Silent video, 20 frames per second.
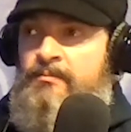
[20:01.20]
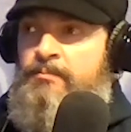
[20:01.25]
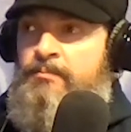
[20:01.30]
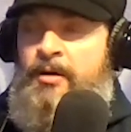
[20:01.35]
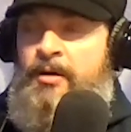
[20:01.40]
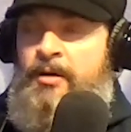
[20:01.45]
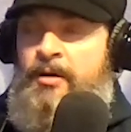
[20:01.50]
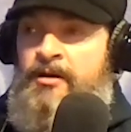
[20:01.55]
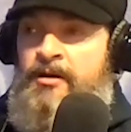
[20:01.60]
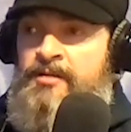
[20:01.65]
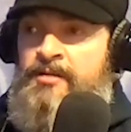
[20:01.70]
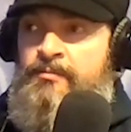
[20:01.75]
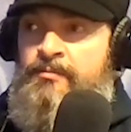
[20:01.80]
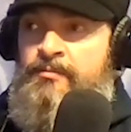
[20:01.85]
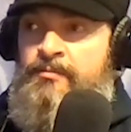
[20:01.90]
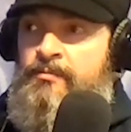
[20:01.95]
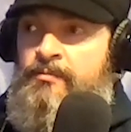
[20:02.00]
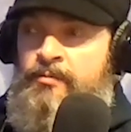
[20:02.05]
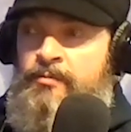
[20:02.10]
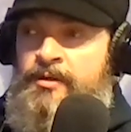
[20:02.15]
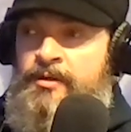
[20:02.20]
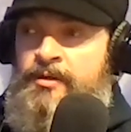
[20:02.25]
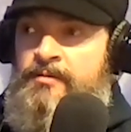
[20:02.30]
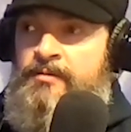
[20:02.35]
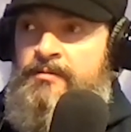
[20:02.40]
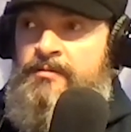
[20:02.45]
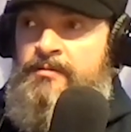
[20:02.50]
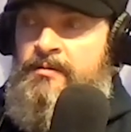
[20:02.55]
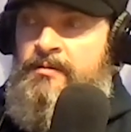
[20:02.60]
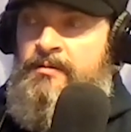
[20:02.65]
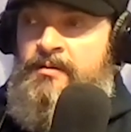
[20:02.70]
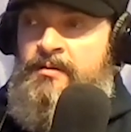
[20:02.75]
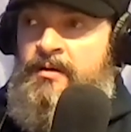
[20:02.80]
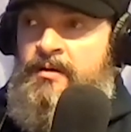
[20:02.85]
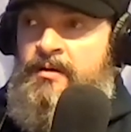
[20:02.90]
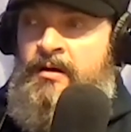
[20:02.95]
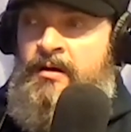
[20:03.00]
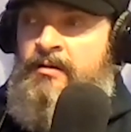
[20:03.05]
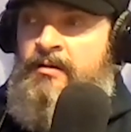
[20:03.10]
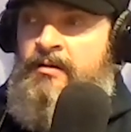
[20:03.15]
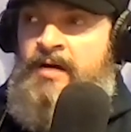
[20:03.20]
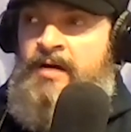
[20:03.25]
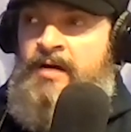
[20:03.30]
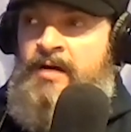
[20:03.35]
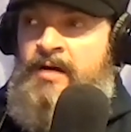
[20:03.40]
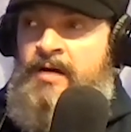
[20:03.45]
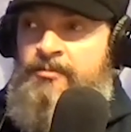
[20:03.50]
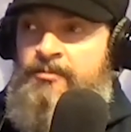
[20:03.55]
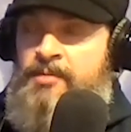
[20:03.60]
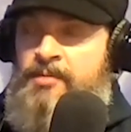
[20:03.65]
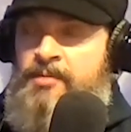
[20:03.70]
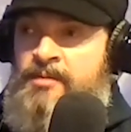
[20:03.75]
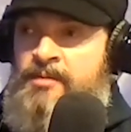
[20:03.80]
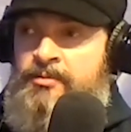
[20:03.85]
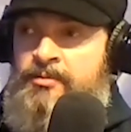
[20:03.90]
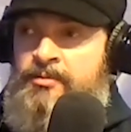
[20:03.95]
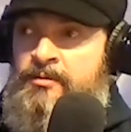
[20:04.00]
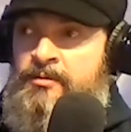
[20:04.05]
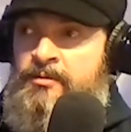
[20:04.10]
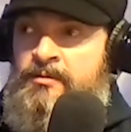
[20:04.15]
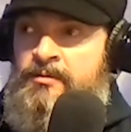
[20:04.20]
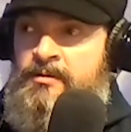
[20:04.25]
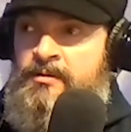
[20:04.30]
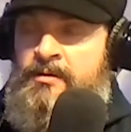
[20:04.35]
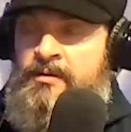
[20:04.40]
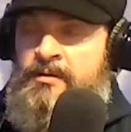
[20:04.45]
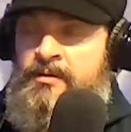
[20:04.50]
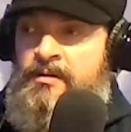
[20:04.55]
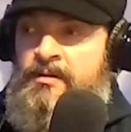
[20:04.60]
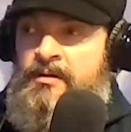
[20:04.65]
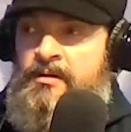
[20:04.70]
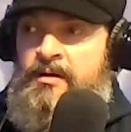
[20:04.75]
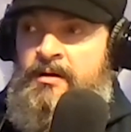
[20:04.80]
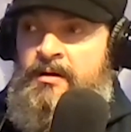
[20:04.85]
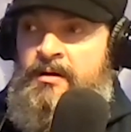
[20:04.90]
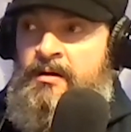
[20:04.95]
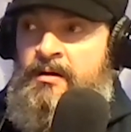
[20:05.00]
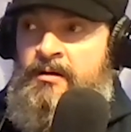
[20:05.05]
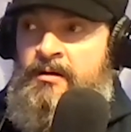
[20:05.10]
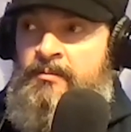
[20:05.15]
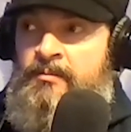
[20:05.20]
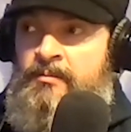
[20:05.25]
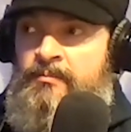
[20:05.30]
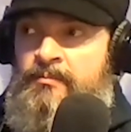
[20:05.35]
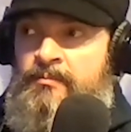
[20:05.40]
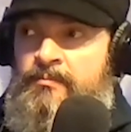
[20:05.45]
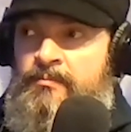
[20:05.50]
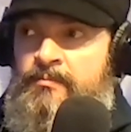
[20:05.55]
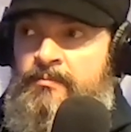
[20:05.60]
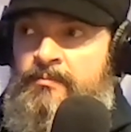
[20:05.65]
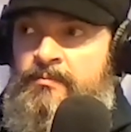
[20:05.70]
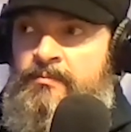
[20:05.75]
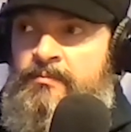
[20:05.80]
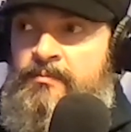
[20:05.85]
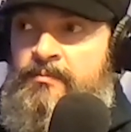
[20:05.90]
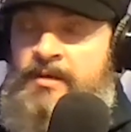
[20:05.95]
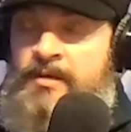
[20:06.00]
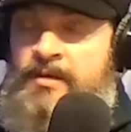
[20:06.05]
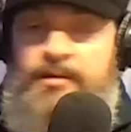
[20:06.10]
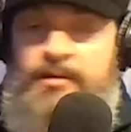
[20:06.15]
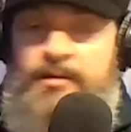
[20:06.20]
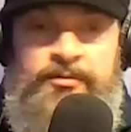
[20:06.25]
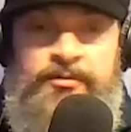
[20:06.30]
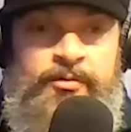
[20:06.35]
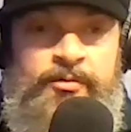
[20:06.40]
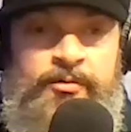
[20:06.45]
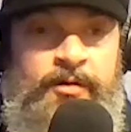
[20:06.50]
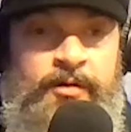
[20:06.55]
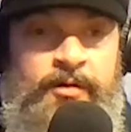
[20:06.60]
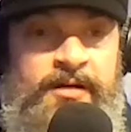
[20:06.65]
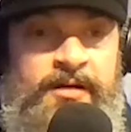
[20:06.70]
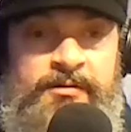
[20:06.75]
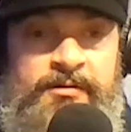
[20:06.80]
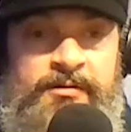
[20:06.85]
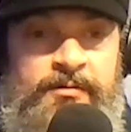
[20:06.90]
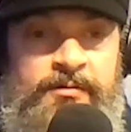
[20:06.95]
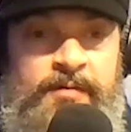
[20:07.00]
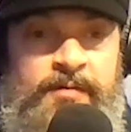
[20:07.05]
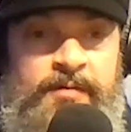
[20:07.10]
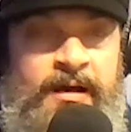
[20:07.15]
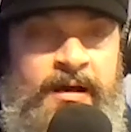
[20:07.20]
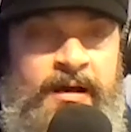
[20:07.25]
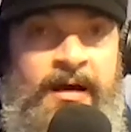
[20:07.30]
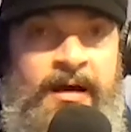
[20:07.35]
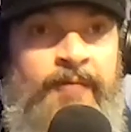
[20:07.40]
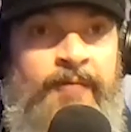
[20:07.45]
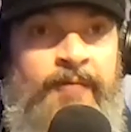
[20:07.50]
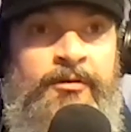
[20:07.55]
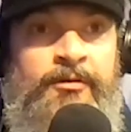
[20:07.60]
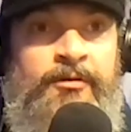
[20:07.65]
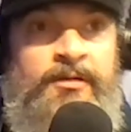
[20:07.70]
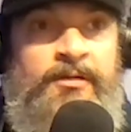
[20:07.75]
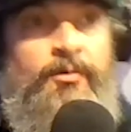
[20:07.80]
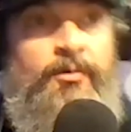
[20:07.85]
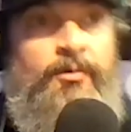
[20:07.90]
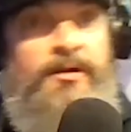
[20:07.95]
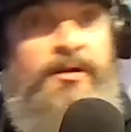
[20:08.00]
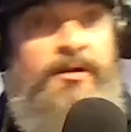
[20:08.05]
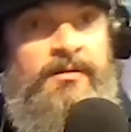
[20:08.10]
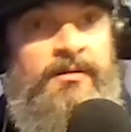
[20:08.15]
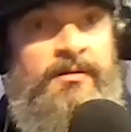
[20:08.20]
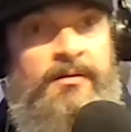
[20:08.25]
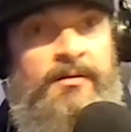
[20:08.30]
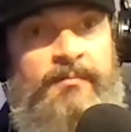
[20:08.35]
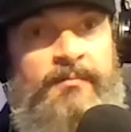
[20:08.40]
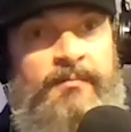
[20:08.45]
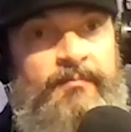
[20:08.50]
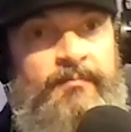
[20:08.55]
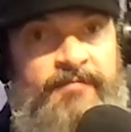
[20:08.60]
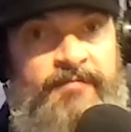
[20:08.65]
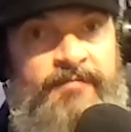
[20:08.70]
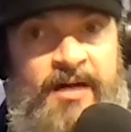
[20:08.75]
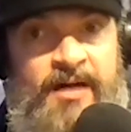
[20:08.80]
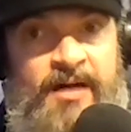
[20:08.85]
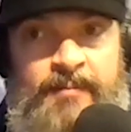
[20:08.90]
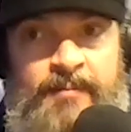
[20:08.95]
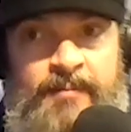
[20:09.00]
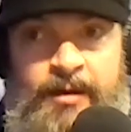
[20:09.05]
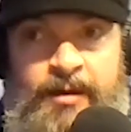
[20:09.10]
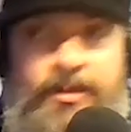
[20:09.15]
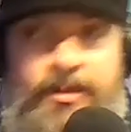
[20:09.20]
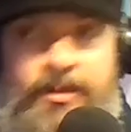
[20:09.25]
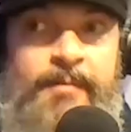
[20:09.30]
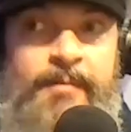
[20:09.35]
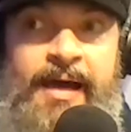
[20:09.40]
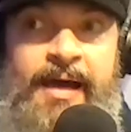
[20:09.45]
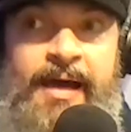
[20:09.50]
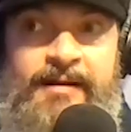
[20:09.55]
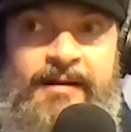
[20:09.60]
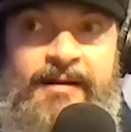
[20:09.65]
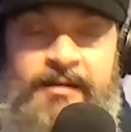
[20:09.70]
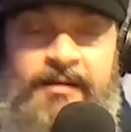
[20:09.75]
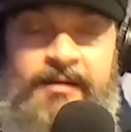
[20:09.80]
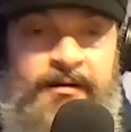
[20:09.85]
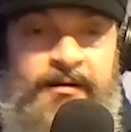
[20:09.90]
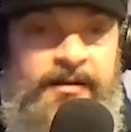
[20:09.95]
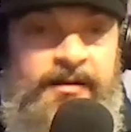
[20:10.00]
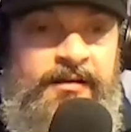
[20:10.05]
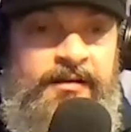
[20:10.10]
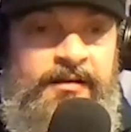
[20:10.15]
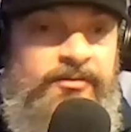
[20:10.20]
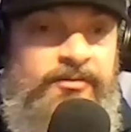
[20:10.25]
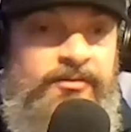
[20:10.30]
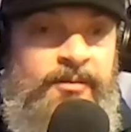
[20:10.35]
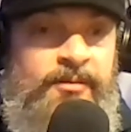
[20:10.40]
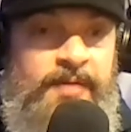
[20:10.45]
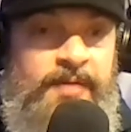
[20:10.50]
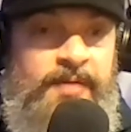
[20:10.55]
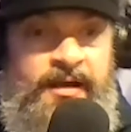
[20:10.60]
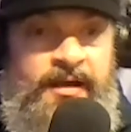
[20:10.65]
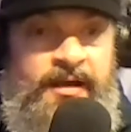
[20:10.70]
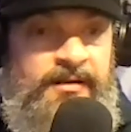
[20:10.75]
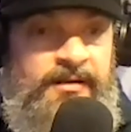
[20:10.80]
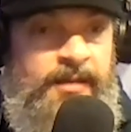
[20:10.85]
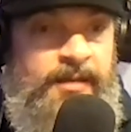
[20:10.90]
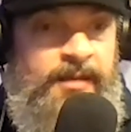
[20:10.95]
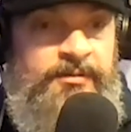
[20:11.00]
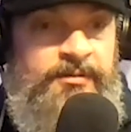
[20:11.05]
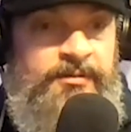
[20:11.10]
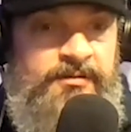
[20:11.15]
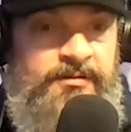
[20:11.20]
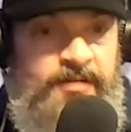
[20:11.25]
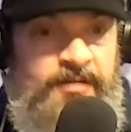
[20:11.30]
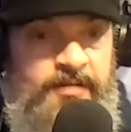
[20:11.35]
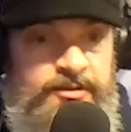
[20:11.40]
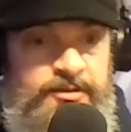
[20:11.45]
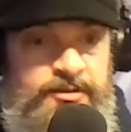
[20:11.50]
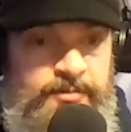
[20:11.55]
partied with all kinds of people. Um, yeah, it was great, dude. I, I, really wanted to find my way back there again someday and kept in touch with